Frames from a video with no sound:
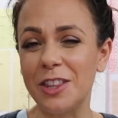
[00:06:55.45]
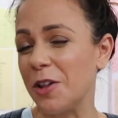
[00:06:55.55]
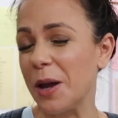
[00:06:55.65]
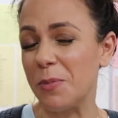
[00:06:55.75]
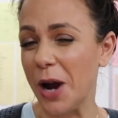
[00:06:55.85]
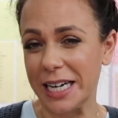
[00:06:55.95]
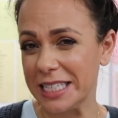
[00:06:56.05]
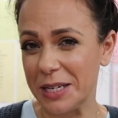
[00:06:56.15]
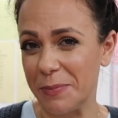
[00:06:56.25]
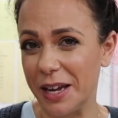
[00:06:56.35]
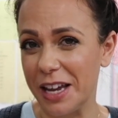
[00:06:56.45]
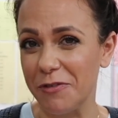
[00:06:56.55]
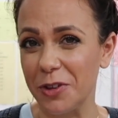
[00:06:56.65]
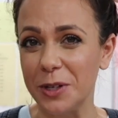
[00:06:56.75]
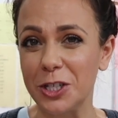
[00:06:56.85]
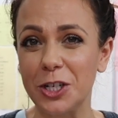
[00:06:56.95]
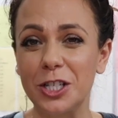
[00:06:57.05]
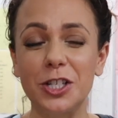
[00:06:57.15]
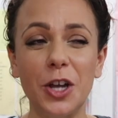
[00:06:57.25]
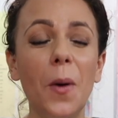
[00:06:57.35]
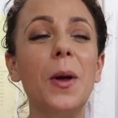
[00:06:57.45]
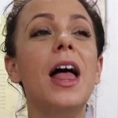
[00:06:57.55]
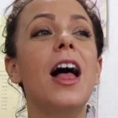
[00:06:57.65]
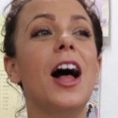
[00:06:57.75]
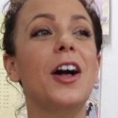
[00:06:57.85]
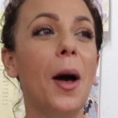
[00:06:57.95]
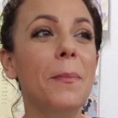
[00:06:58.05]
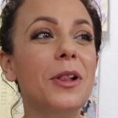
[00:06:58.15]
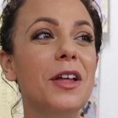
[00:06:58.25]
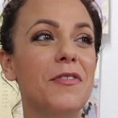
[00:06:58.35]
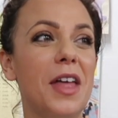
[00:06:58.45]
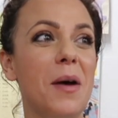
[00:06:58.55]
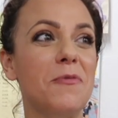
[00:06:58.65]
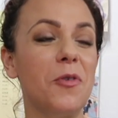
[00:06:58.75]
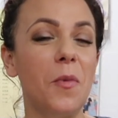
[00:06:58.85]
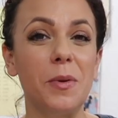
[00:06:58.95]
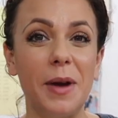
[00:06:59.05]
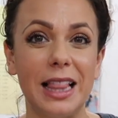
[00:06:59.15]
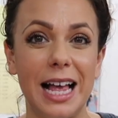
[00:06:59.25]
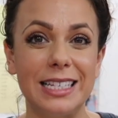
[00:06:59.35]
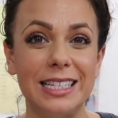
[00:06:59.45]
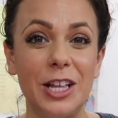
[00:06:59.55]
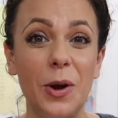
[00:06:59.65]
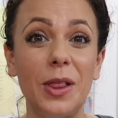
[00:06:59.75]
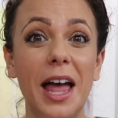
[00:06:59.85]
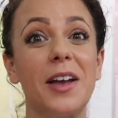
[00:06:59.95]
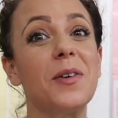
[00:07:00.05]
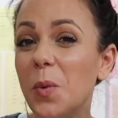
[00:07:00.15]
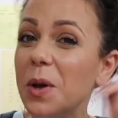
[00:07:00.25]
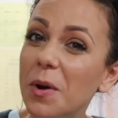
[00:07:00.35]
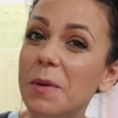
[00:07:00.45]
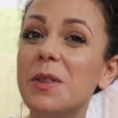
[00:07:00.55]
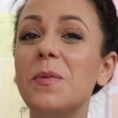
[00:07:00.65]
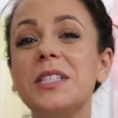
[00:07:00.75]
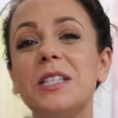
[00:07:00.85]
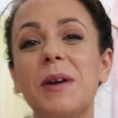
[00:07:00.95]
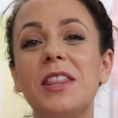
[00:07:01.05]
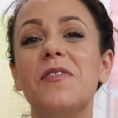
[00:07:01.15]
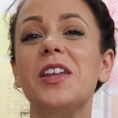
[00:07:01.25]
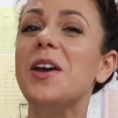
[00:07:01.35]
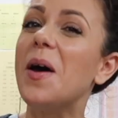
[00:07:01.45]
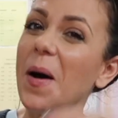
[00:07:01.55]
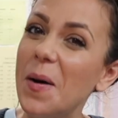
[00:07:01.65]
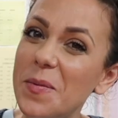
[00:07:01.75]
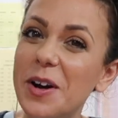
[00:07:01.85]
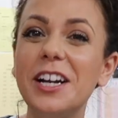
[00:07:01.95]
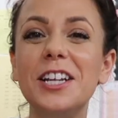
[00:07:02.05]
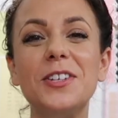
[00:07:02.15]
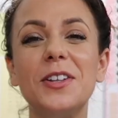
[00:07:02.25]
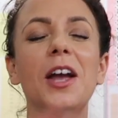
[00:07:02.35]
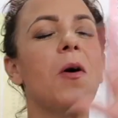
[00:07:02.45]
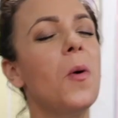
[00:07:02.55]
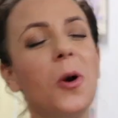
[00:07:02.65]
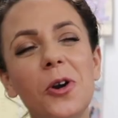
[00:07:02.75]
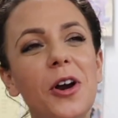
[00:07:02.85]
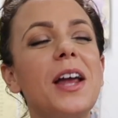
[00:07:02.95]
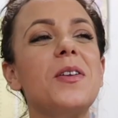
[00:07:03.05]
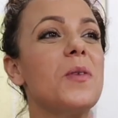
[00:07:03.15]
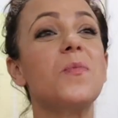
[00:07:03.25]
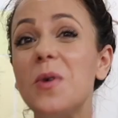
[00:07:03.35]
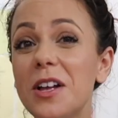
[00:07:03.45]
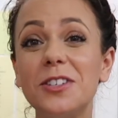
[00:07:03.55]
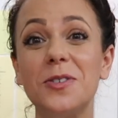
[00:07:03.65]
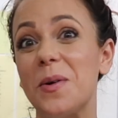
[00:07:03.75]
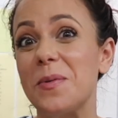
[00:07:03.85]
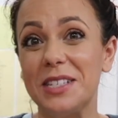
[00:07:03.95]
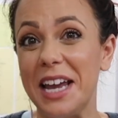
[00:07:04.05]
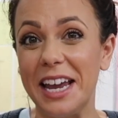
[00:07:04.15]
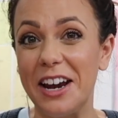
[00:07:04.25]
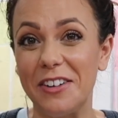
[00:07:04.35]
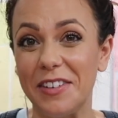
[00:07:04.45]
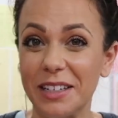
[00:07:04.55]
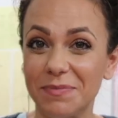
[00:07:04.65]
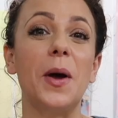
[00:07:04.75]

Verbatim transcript: They're like practicing being influencers. So a couple of them from one of my classes, they were like, we wanna be the ones to make the video. We're gonna do it, like order it and, and we'll do it. We'll take care of it.